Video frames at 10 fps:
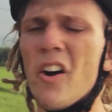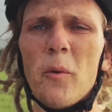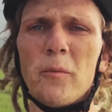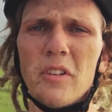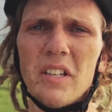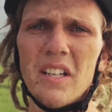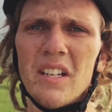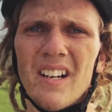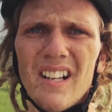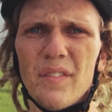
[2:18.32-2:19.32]
Hopefully,
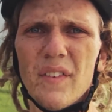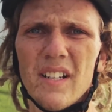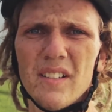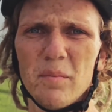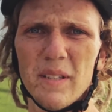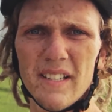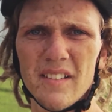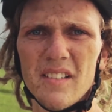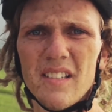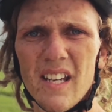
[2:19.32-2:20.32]
I'll find some place
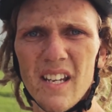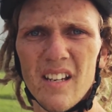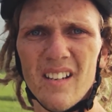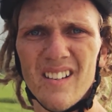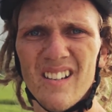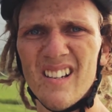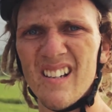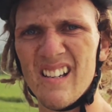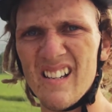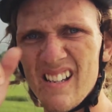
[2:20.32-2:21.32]
to stay.
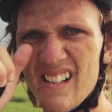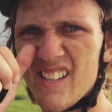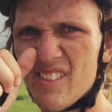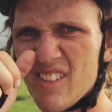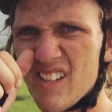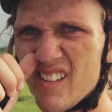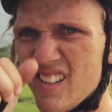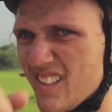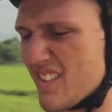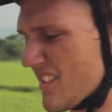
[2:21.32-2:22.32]
Otherwise, I'll